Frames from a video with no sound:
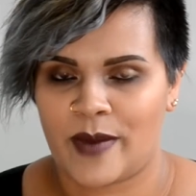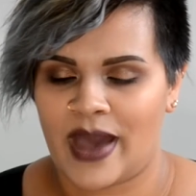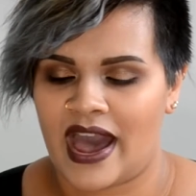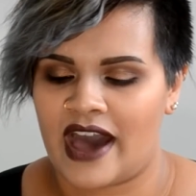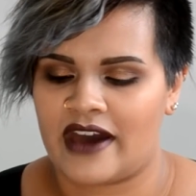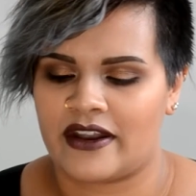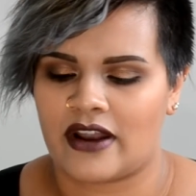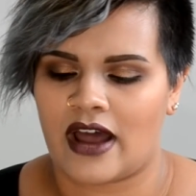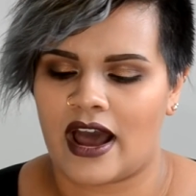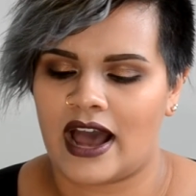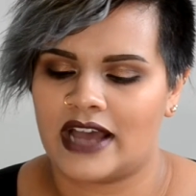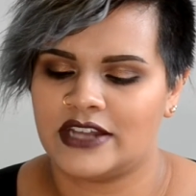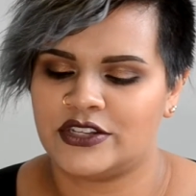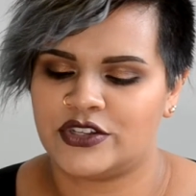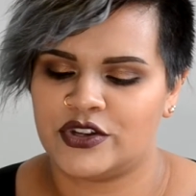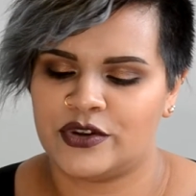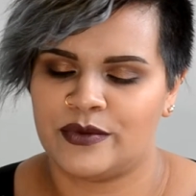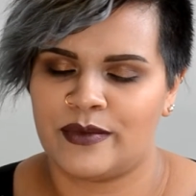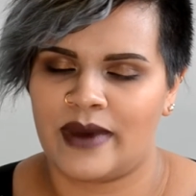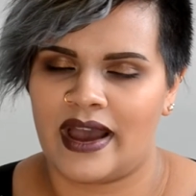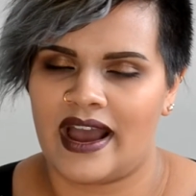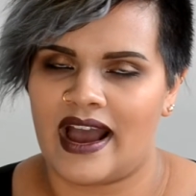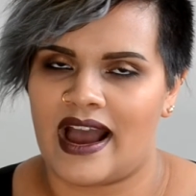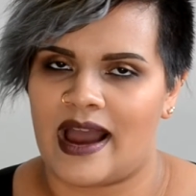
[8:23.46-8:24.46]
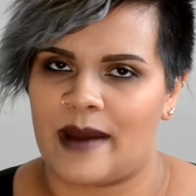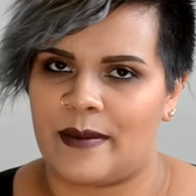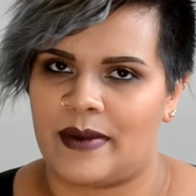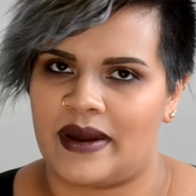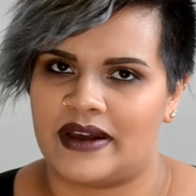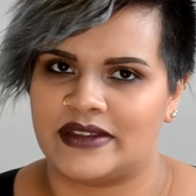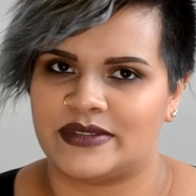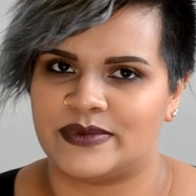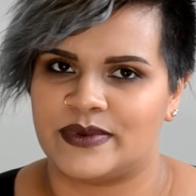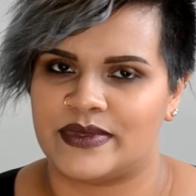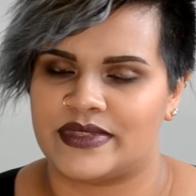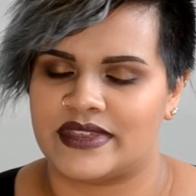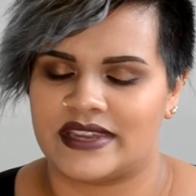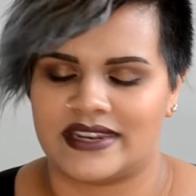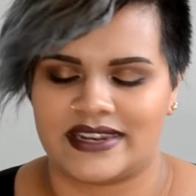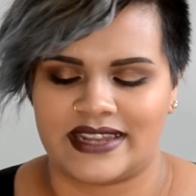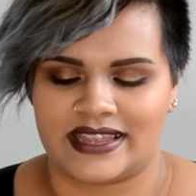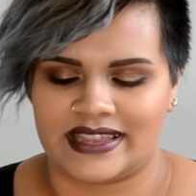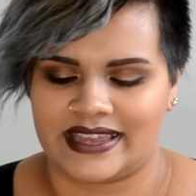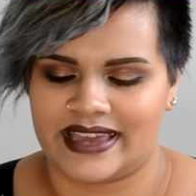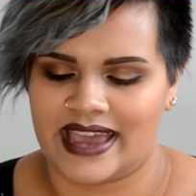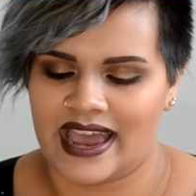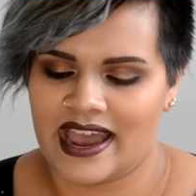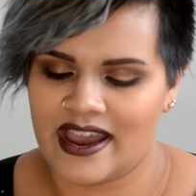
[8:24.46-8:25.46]
powder. I do my eyebrows with it
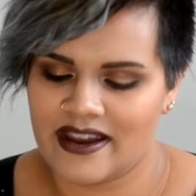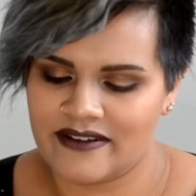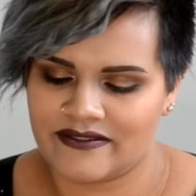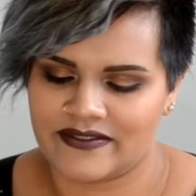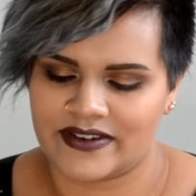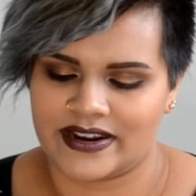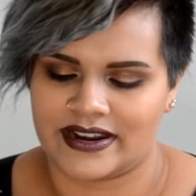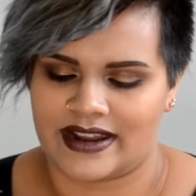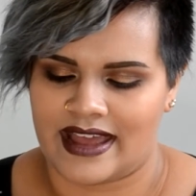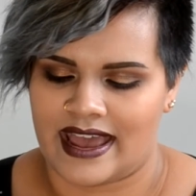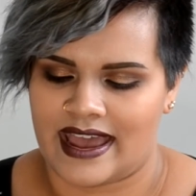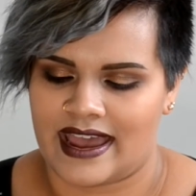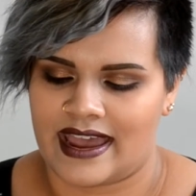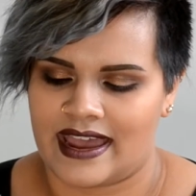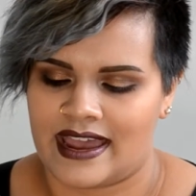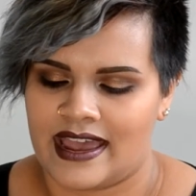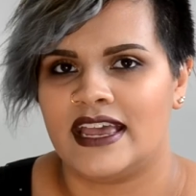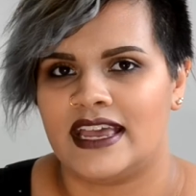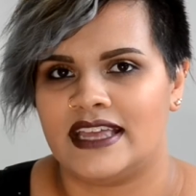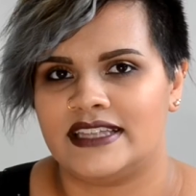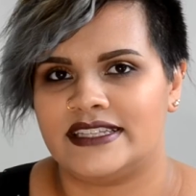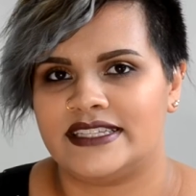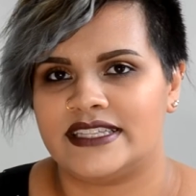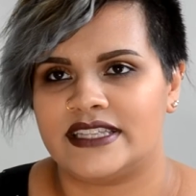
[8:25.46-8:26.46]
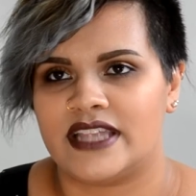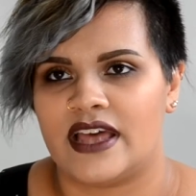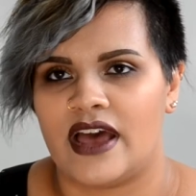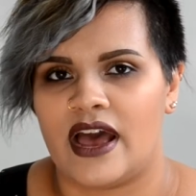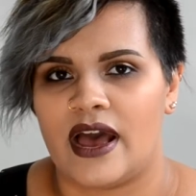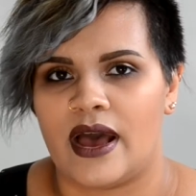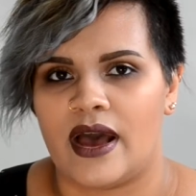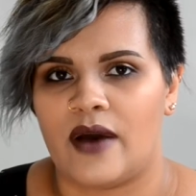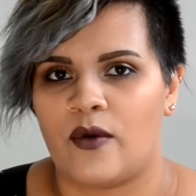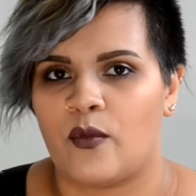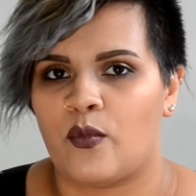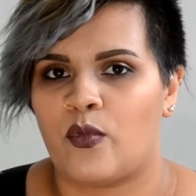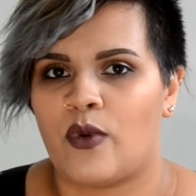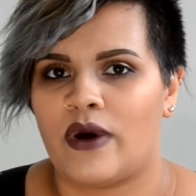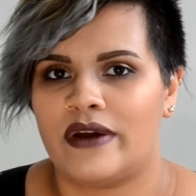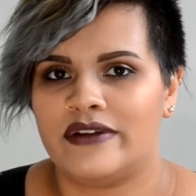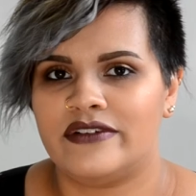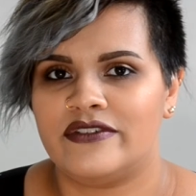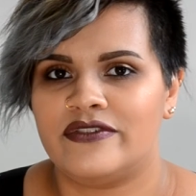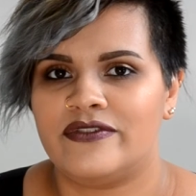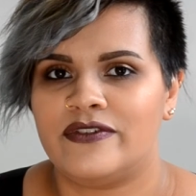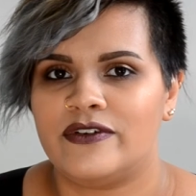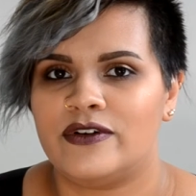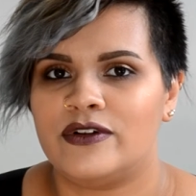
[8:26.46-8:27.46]
nearly every day. It's
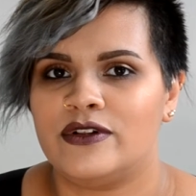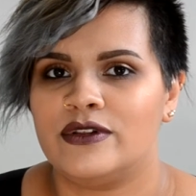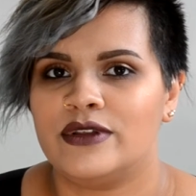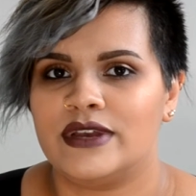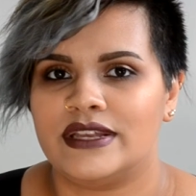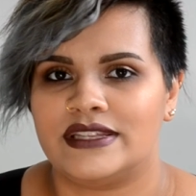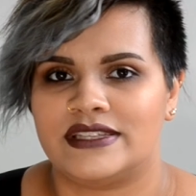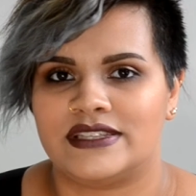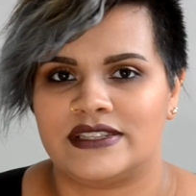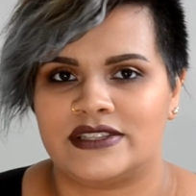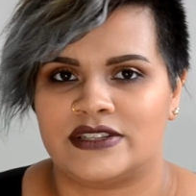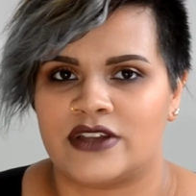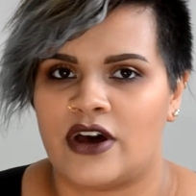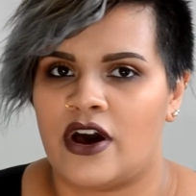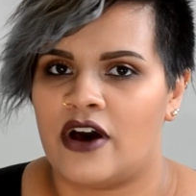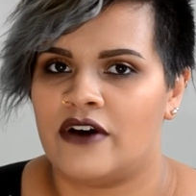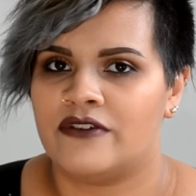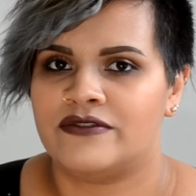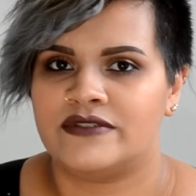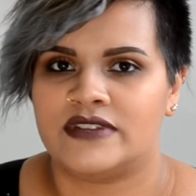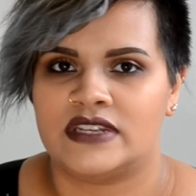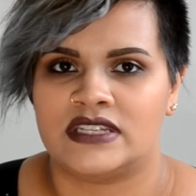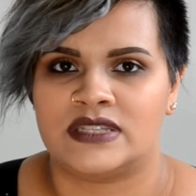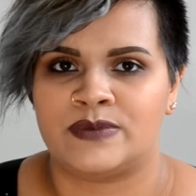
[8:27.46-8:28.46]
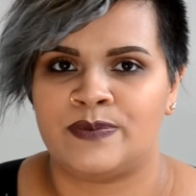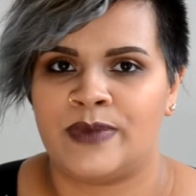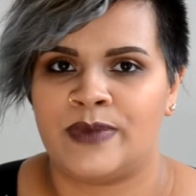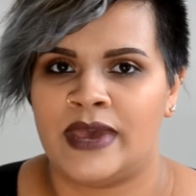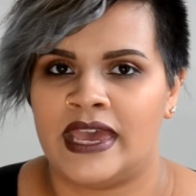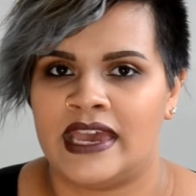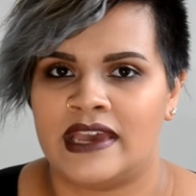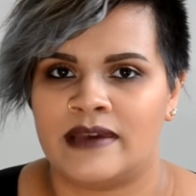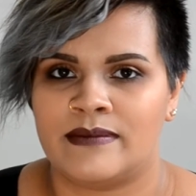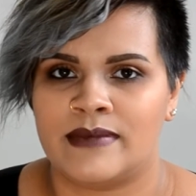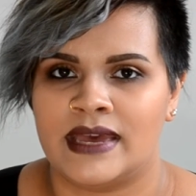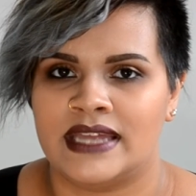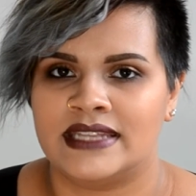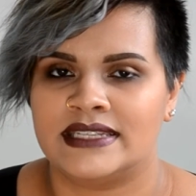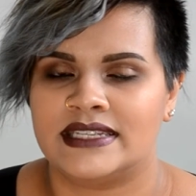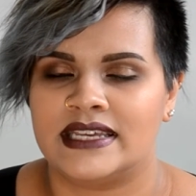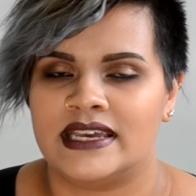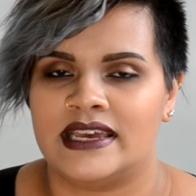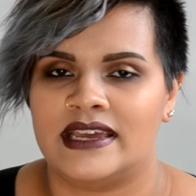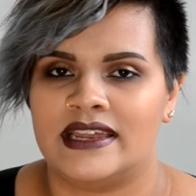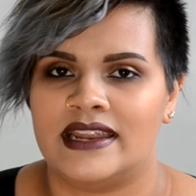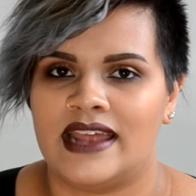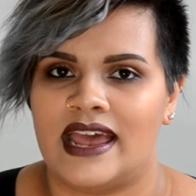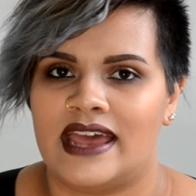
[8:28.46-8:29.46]
wonderful, it's soft, it's pigmented,
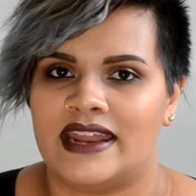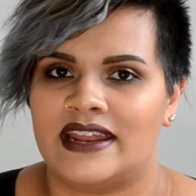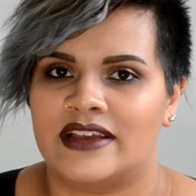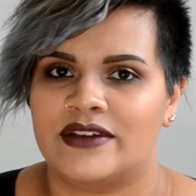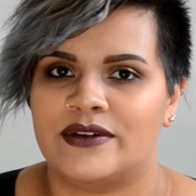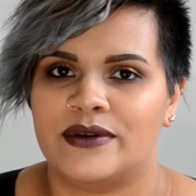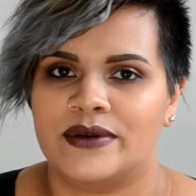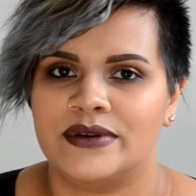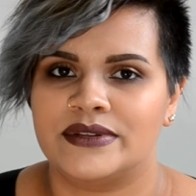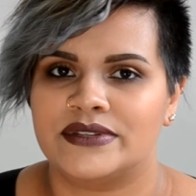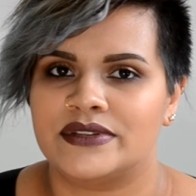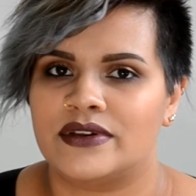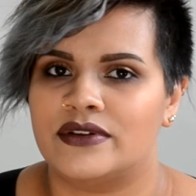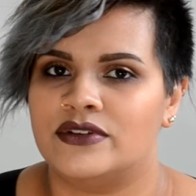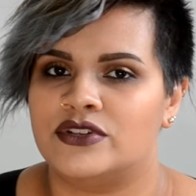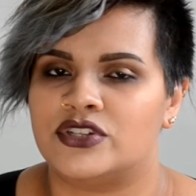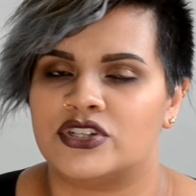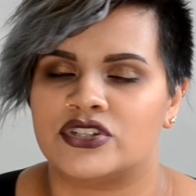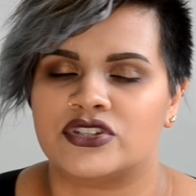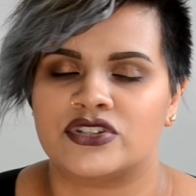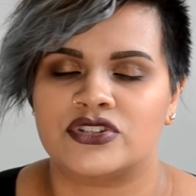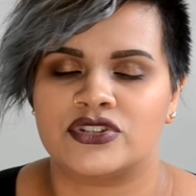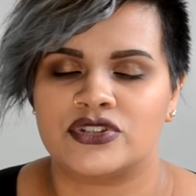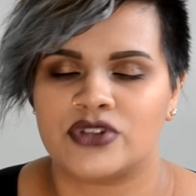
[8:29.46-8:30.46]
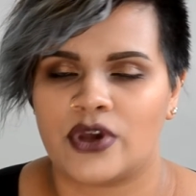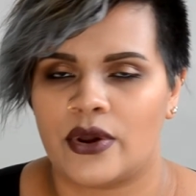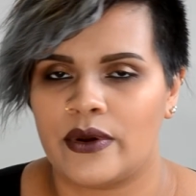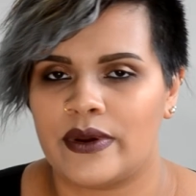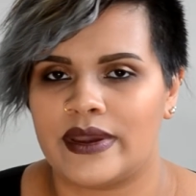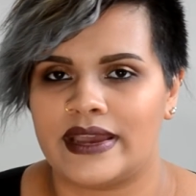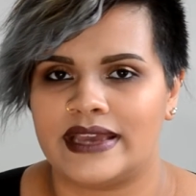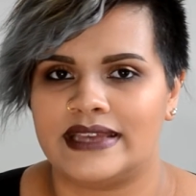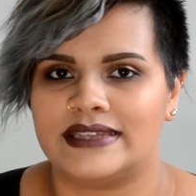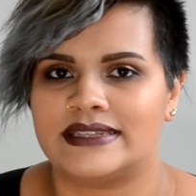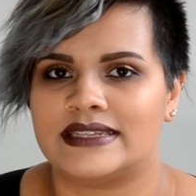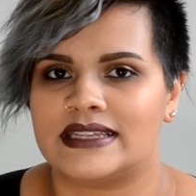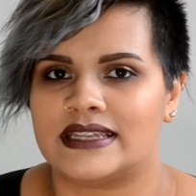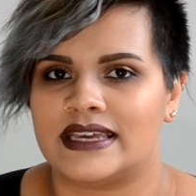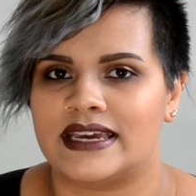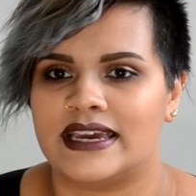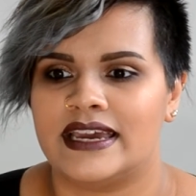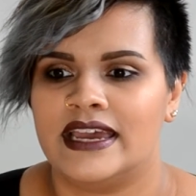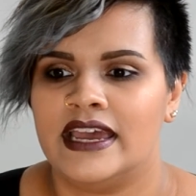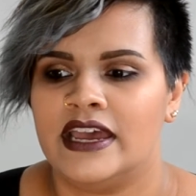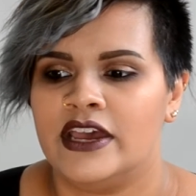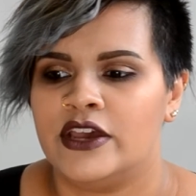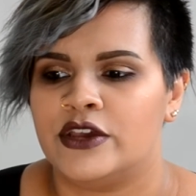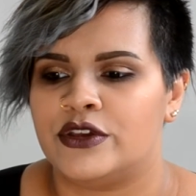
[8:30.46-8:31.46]
and it goes on just so easily.